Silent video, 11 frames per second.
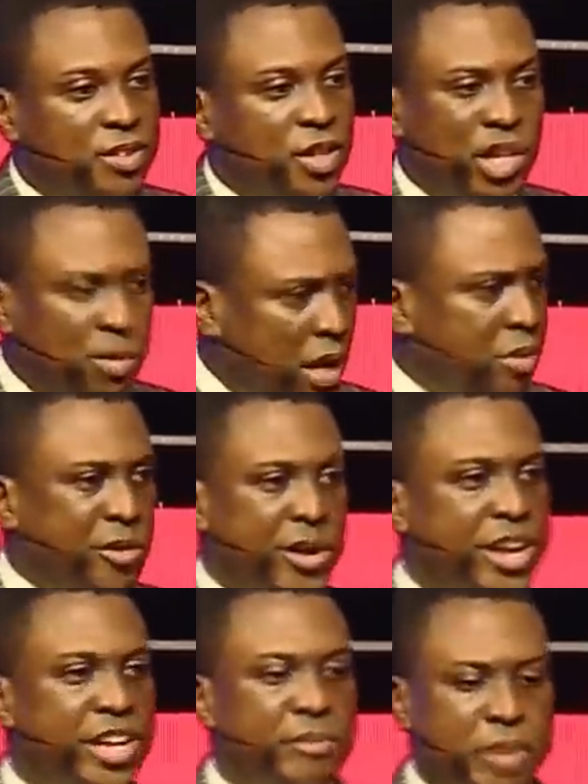You know why we
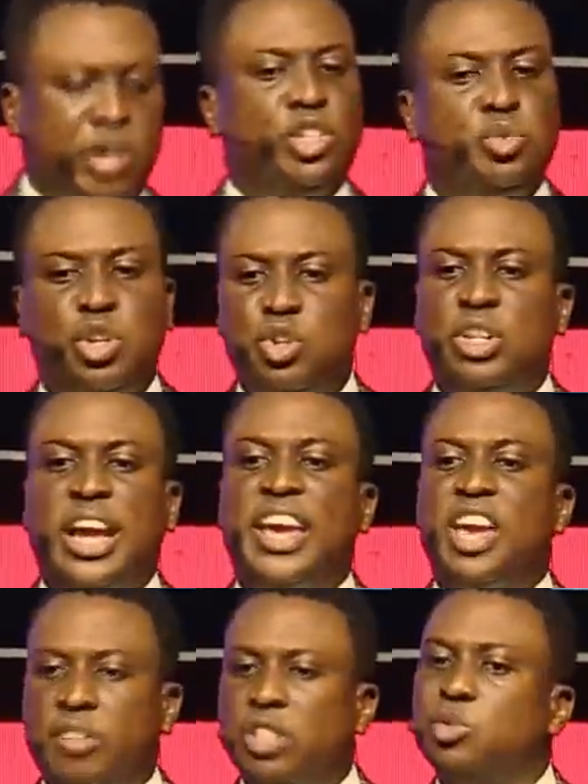read? Because we know that
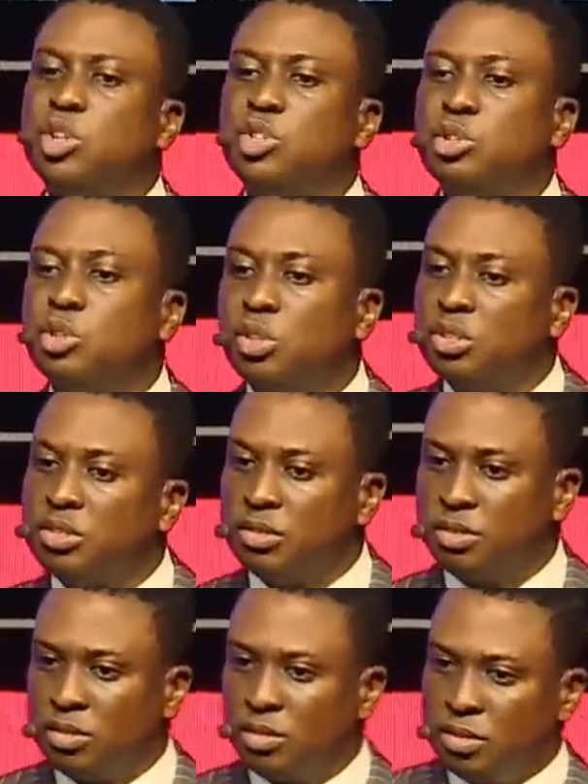areas we need to grow.
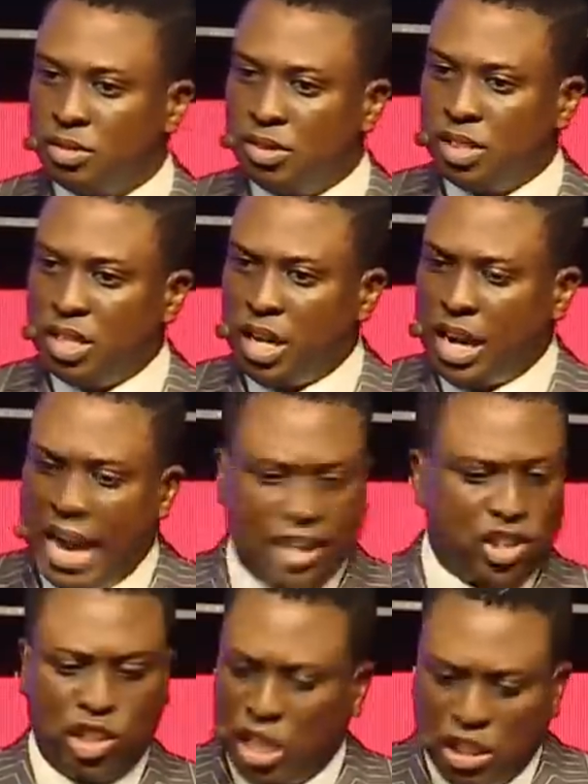
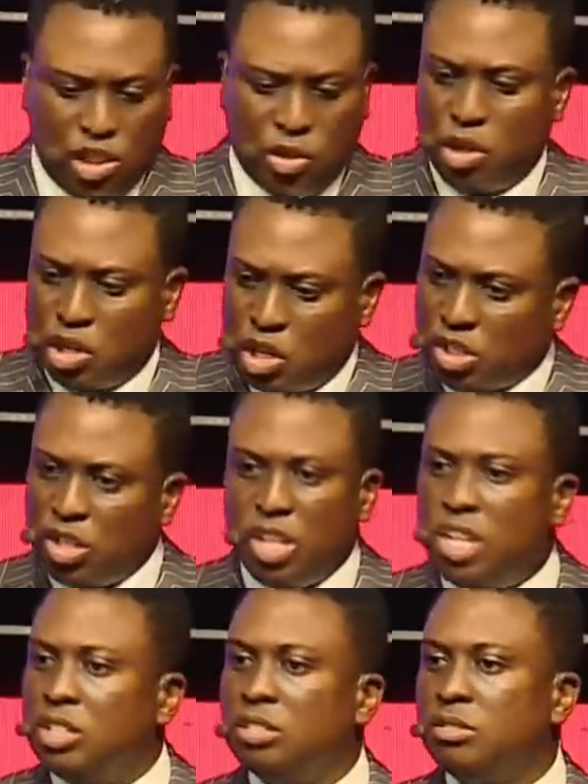Accidental growth doesn't
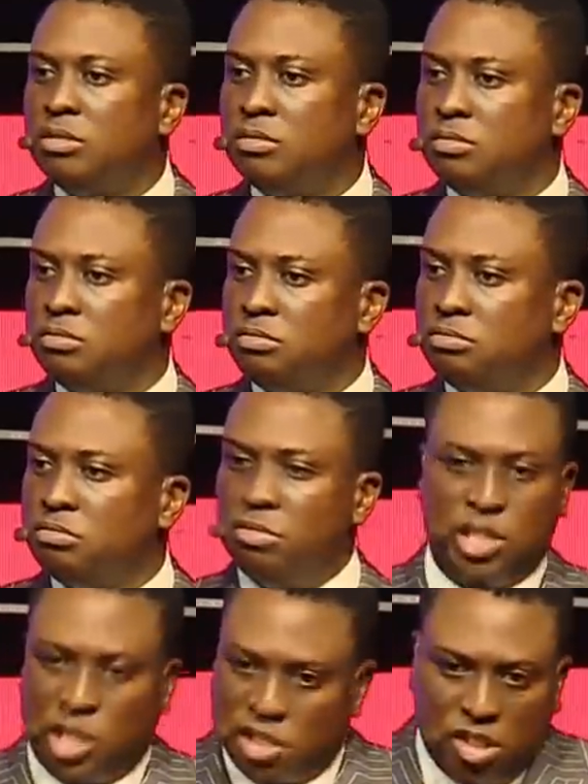learn.
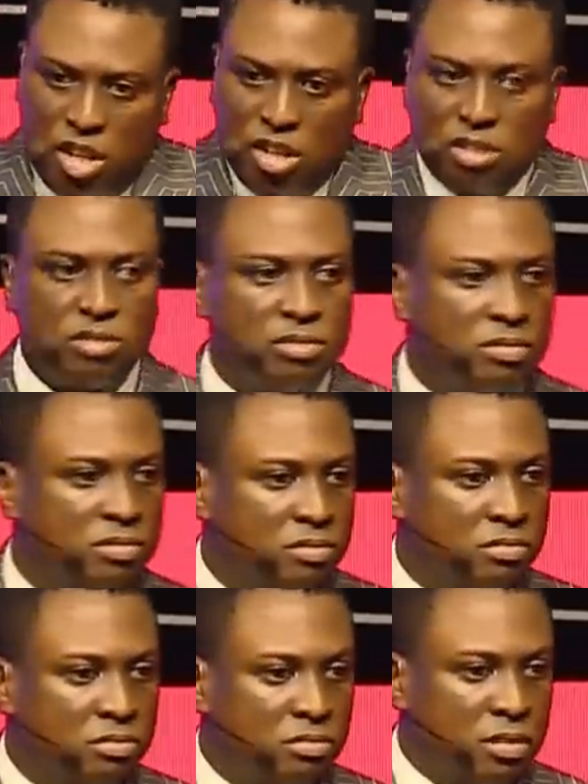Doesn't learn.
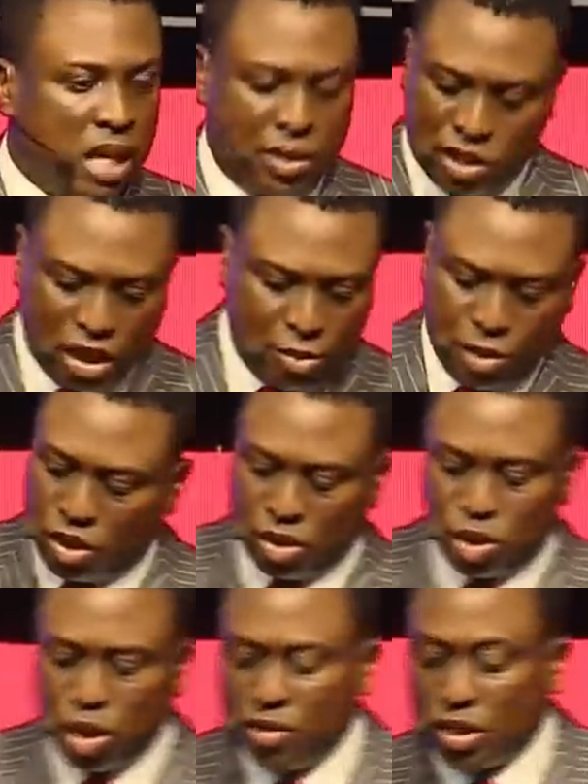I was telling him in the other
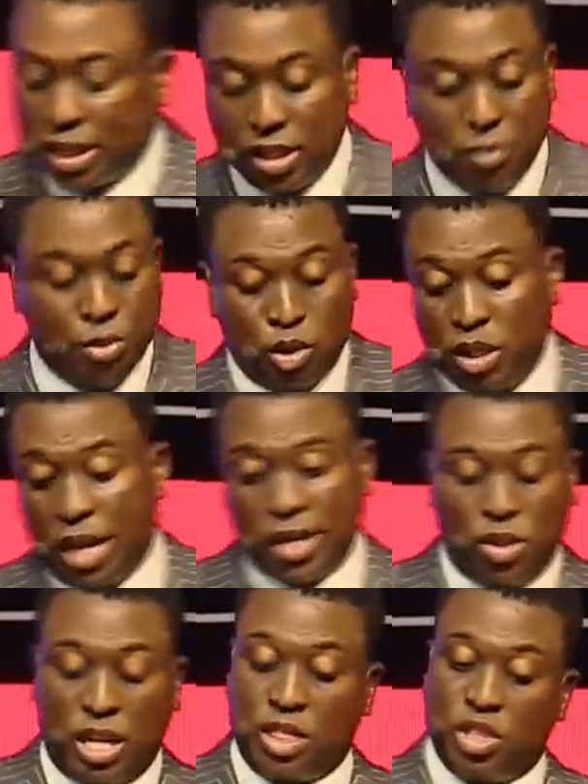service, I said between last
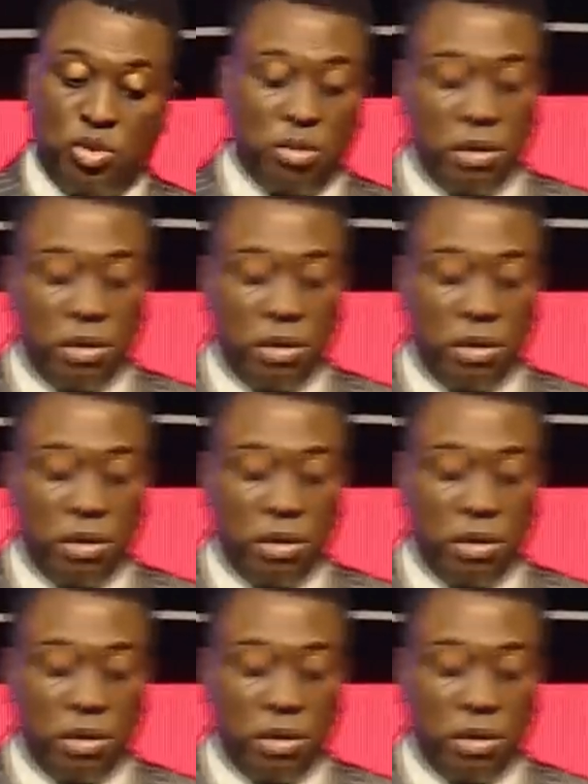week and this week,